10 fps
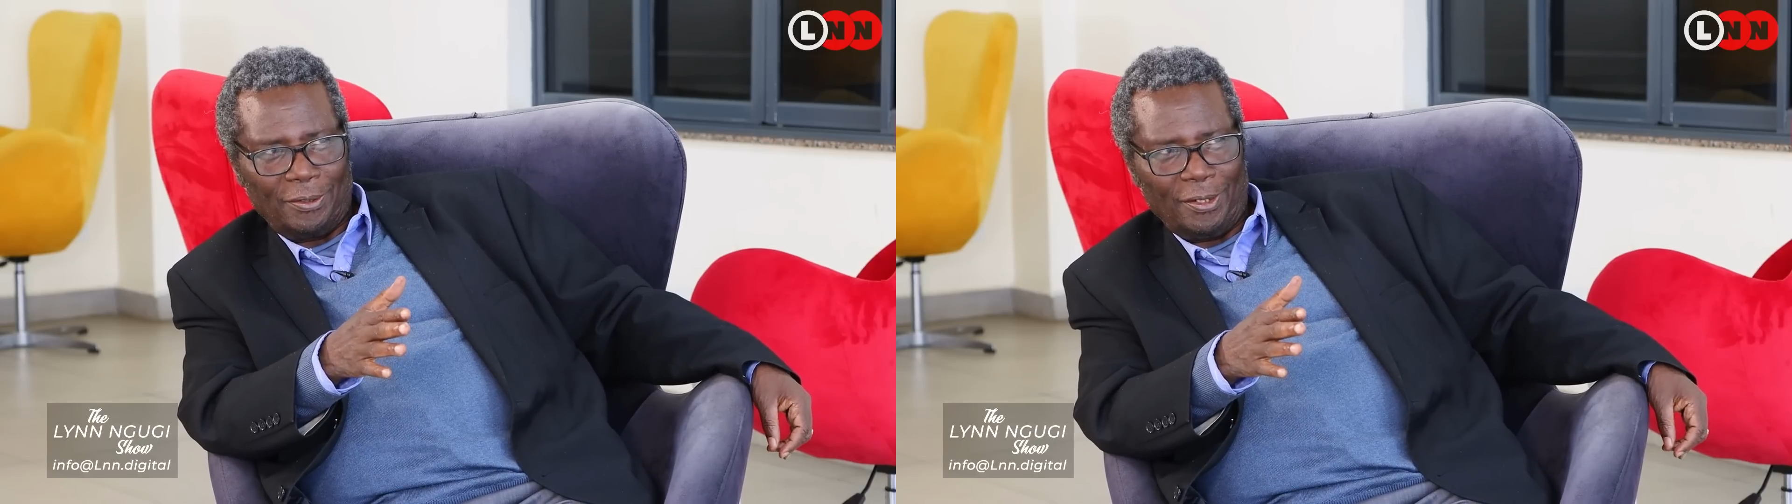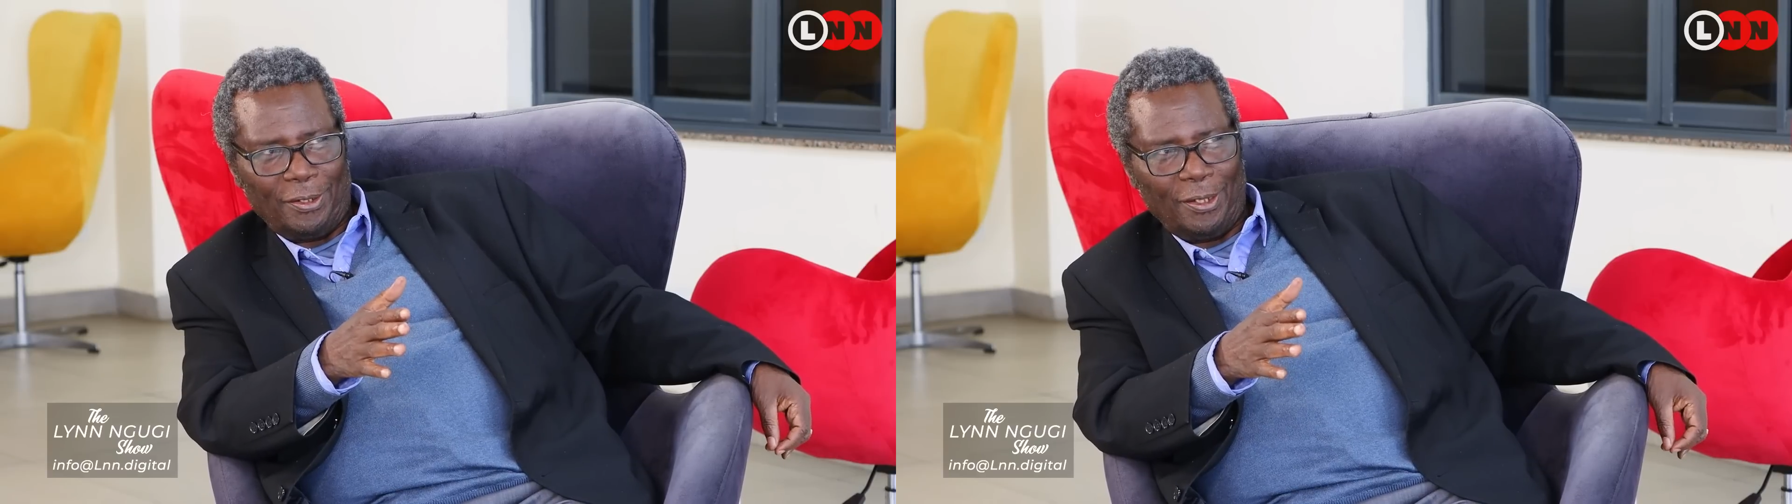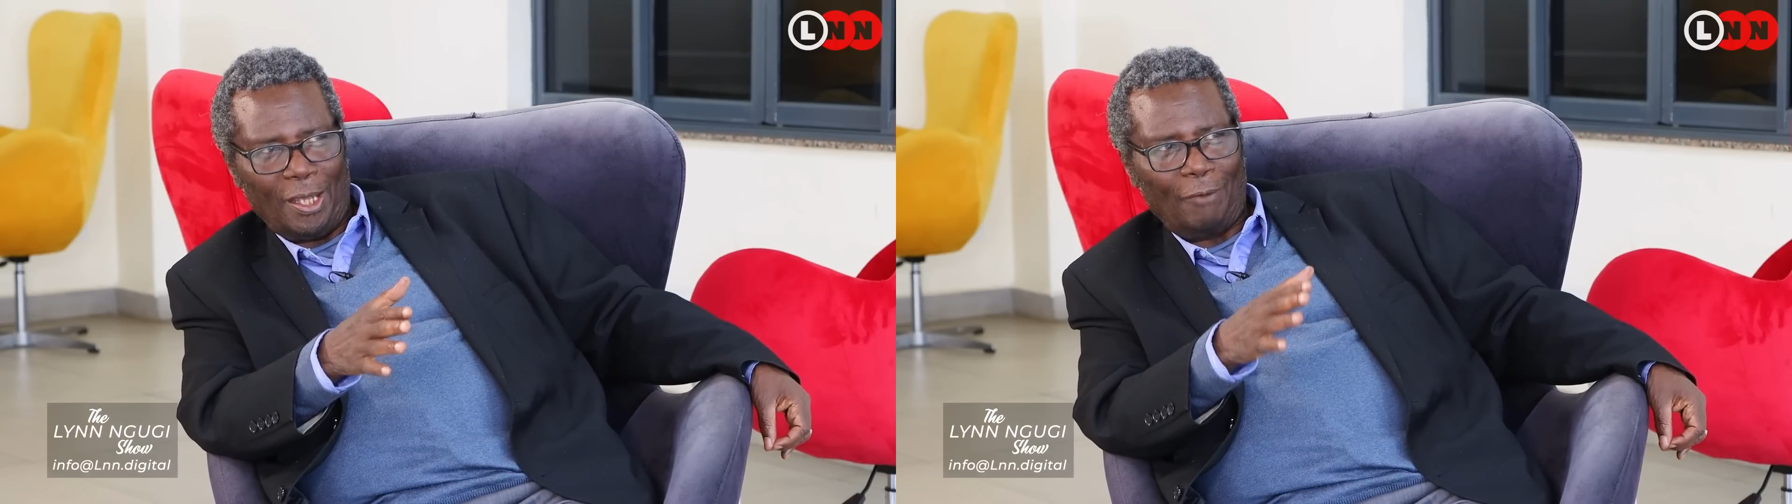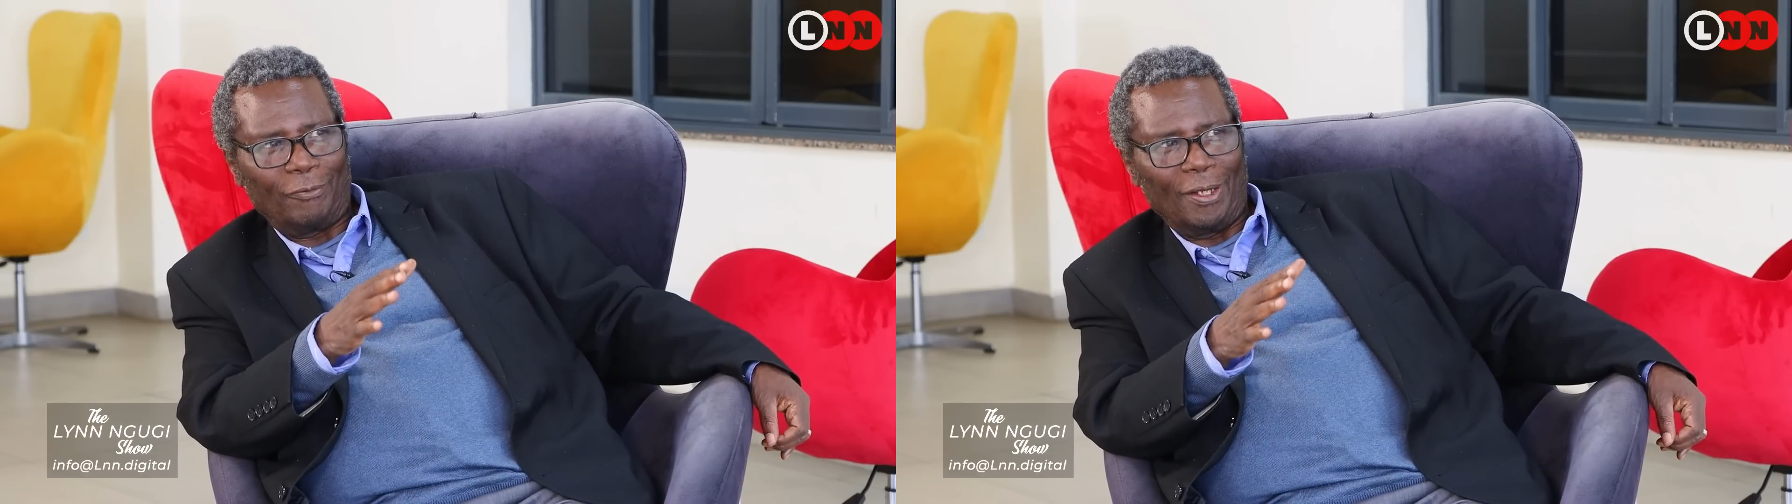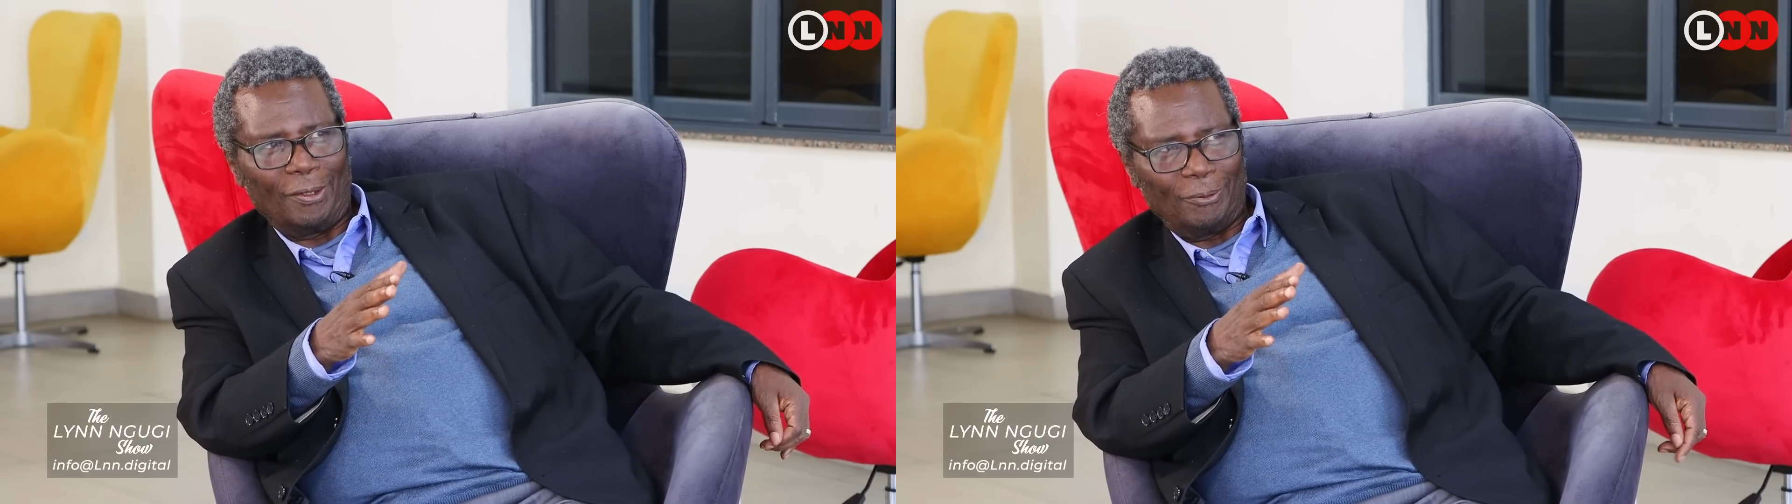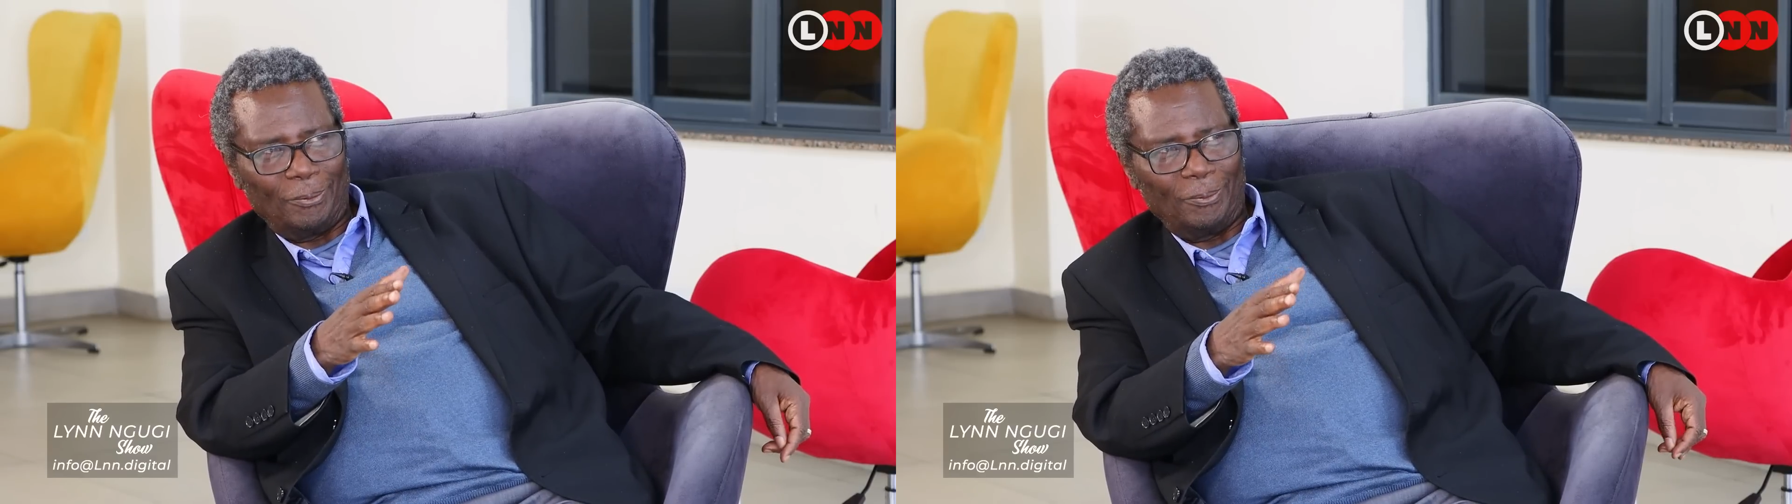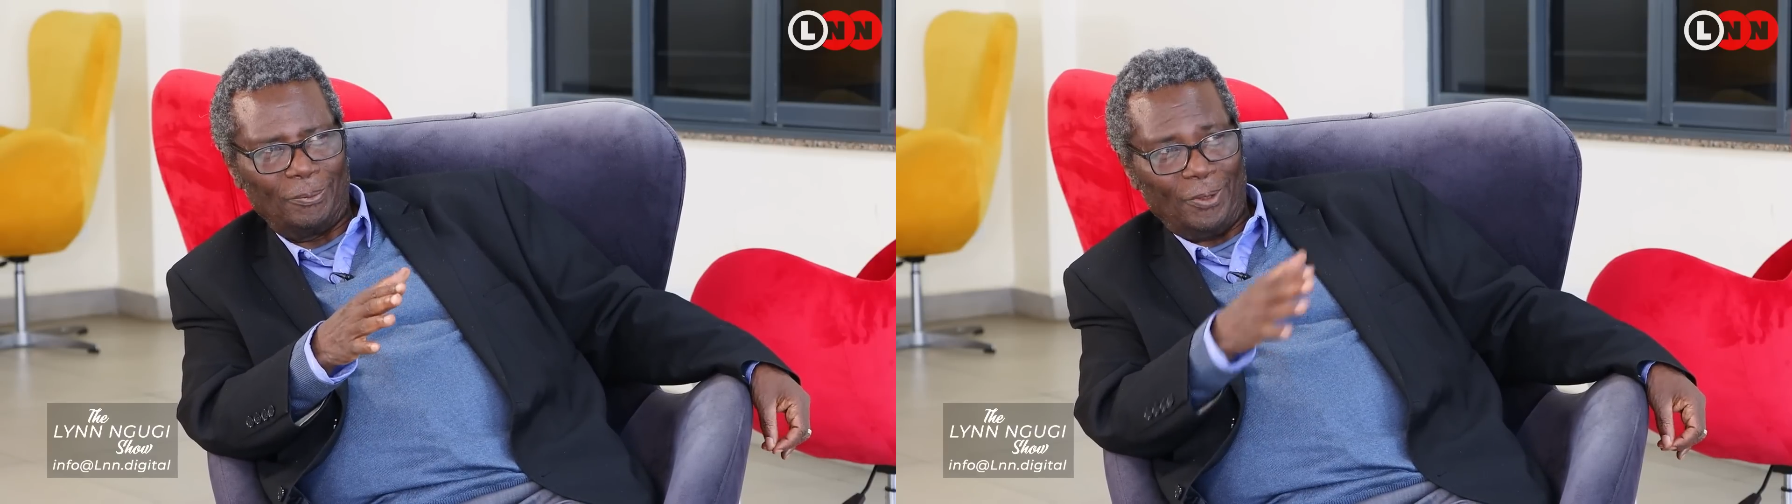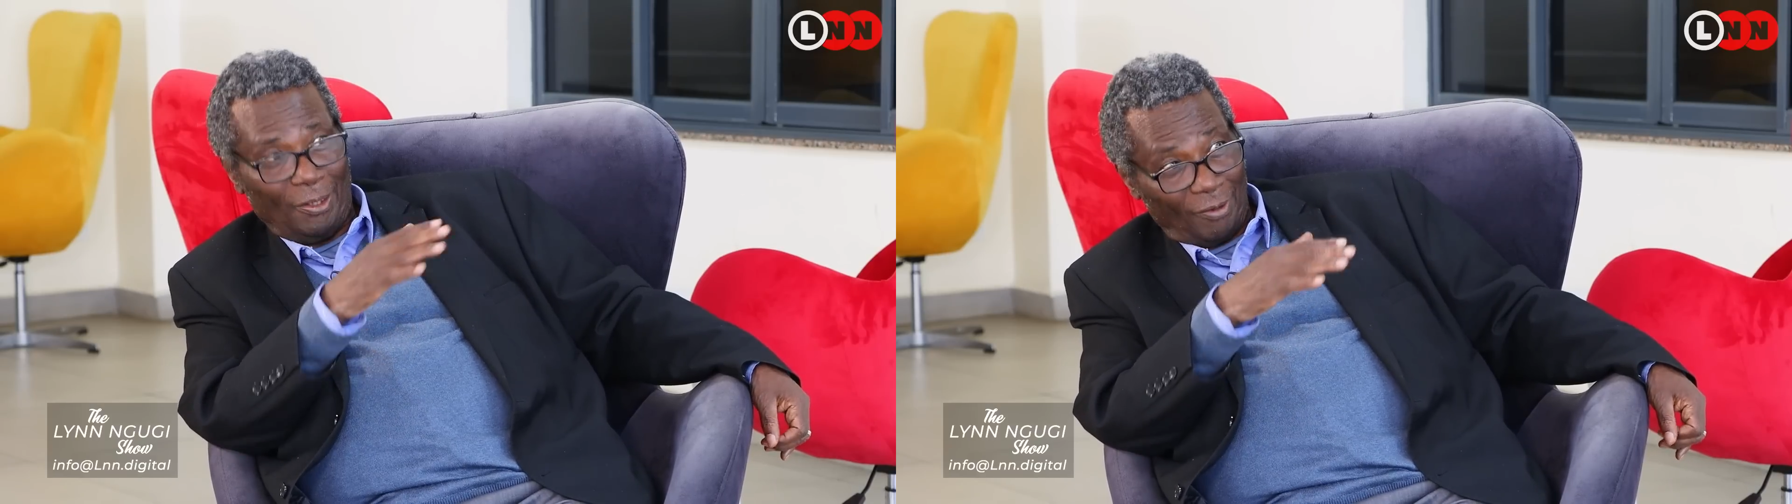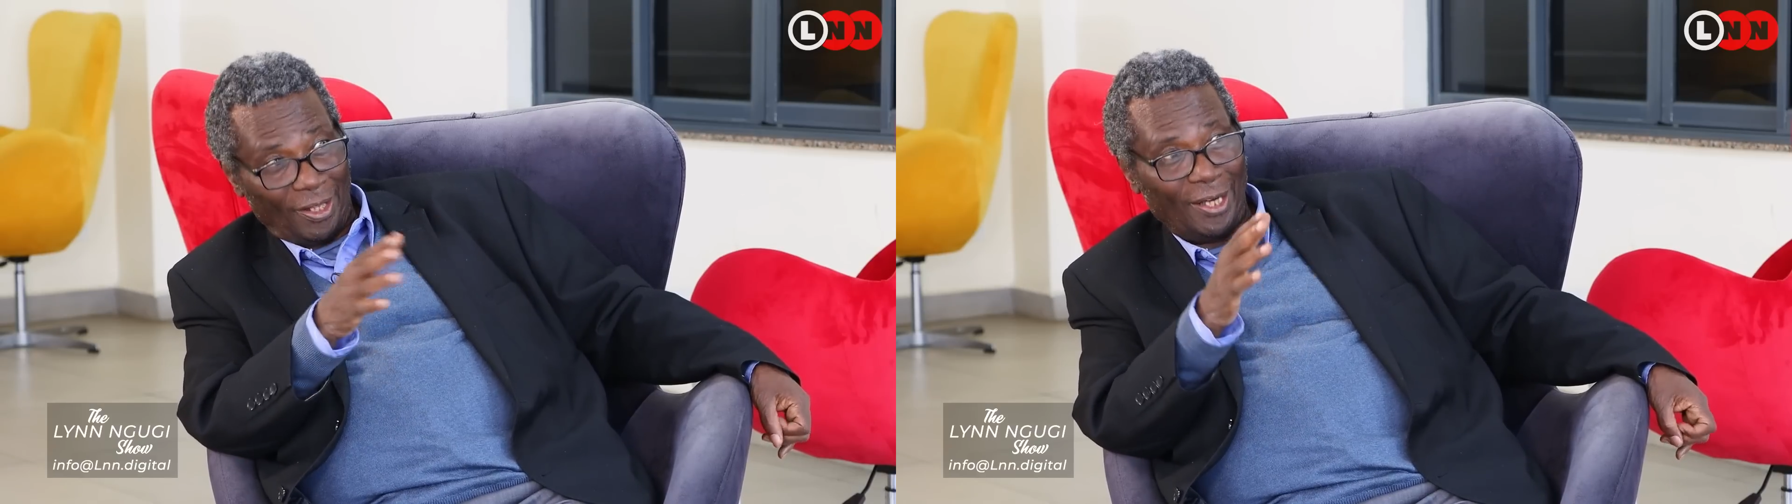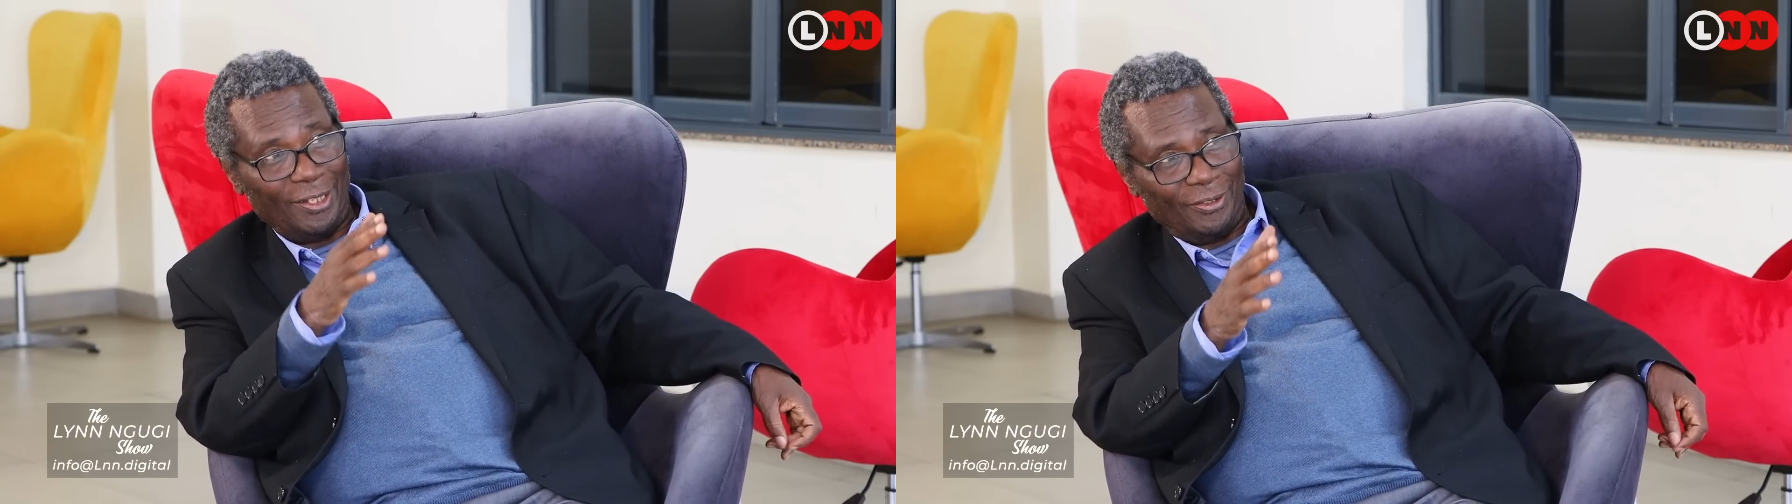the day after, whenever
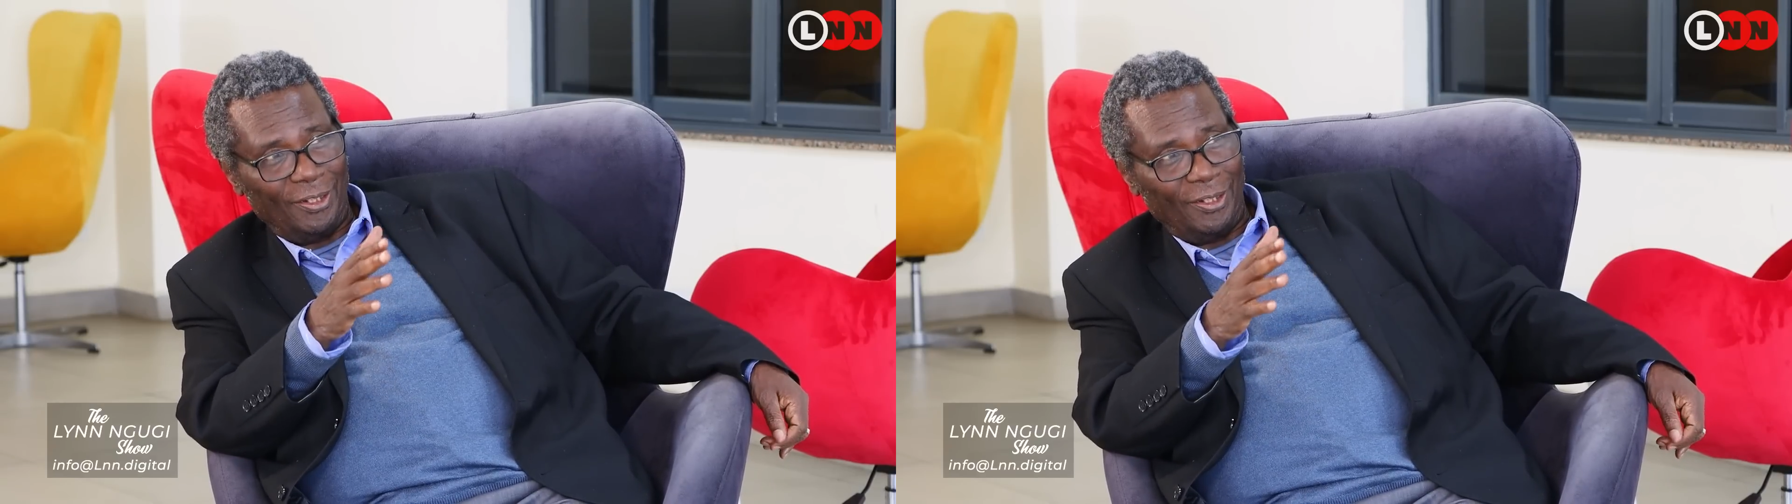that is,